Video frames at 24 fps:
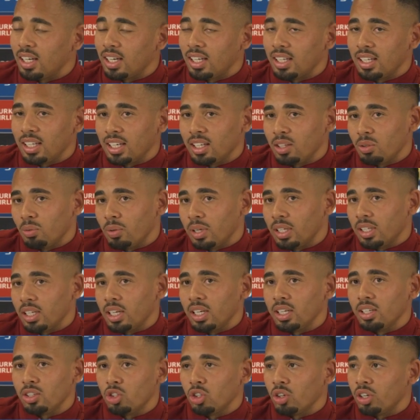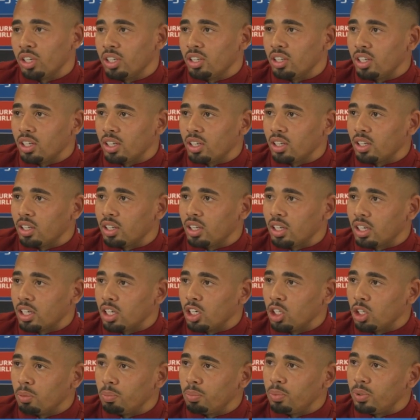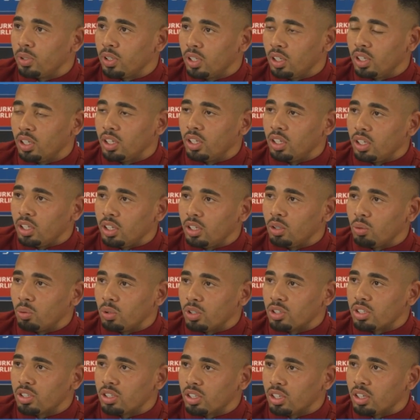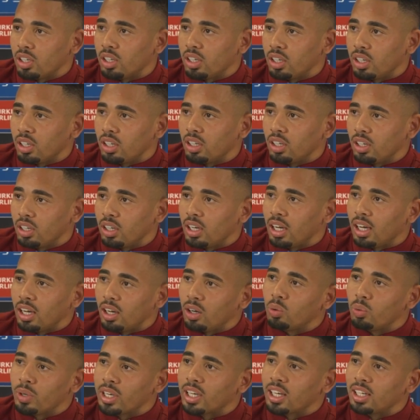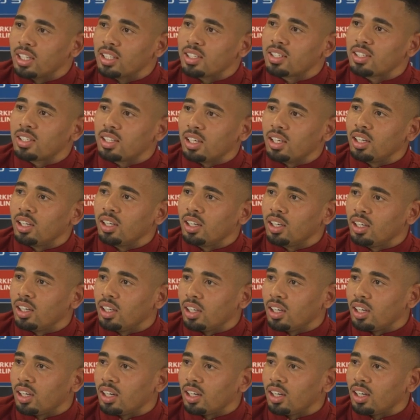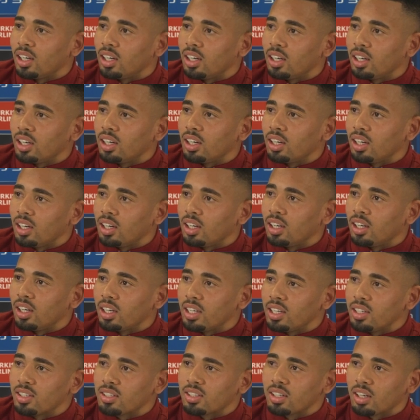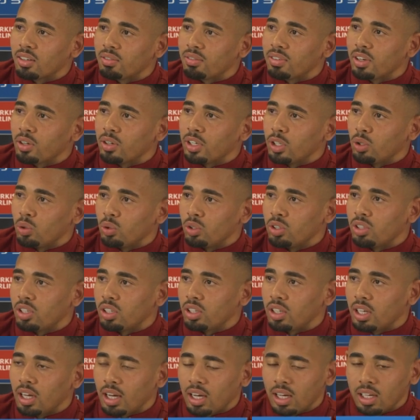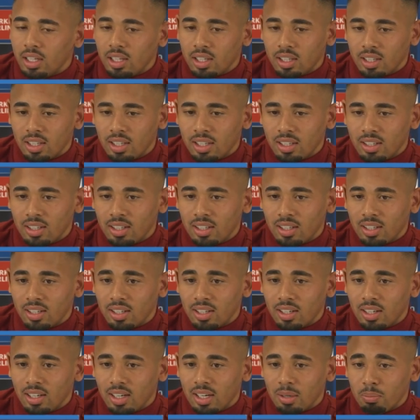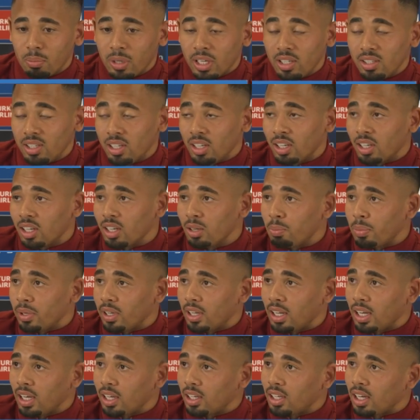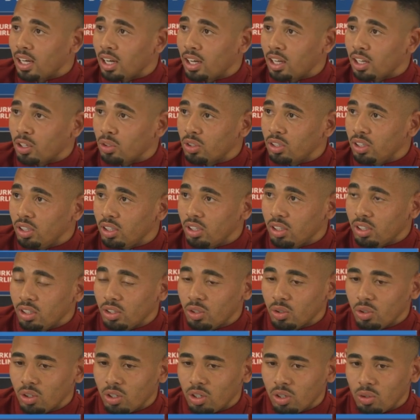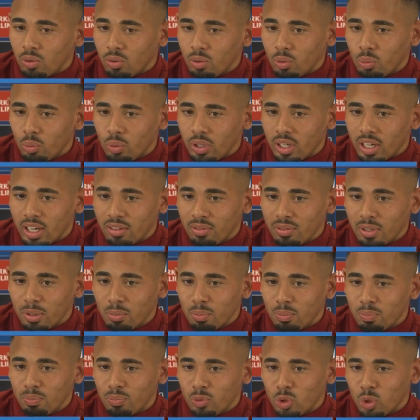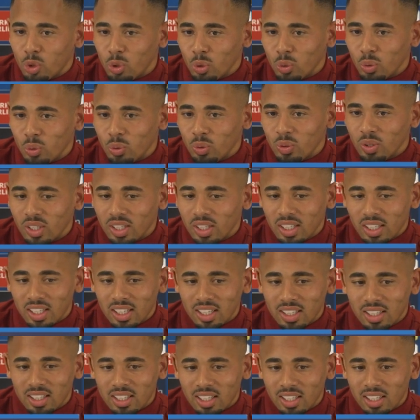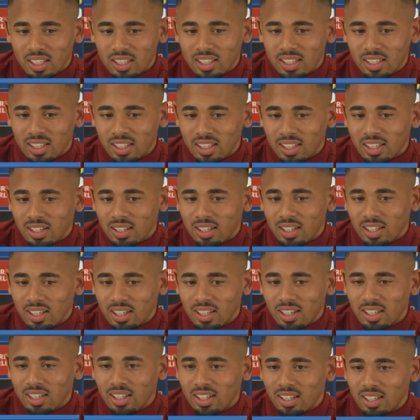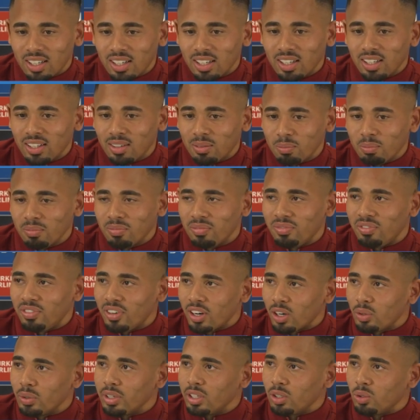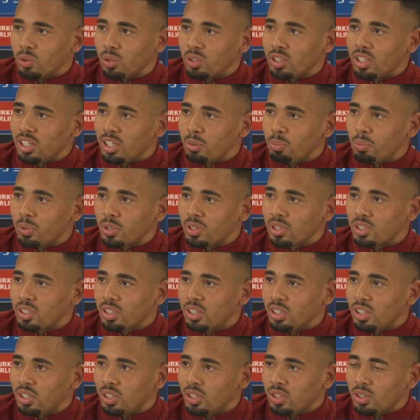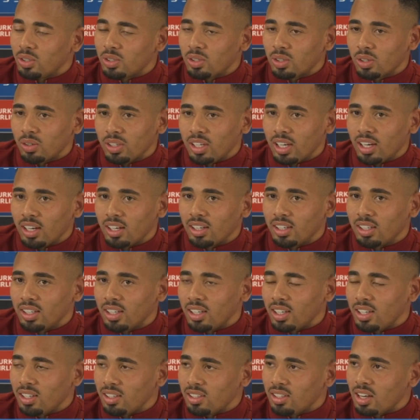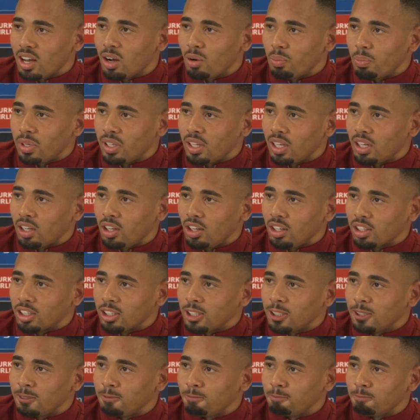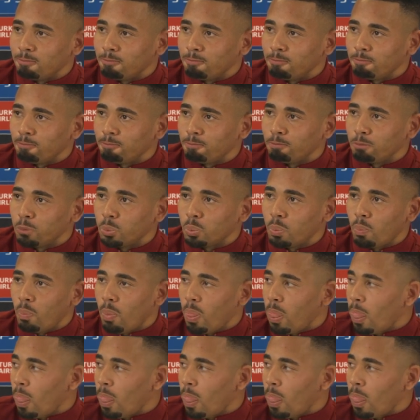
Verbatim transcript: And then when he joined the, the club, he was, uh, we can see uh, he's a very good guy, and then uh, amazing keeper like Aaron. You know, we have a two, I think, uh, very good keepers. So, yeah, he's helping a lot. Simon?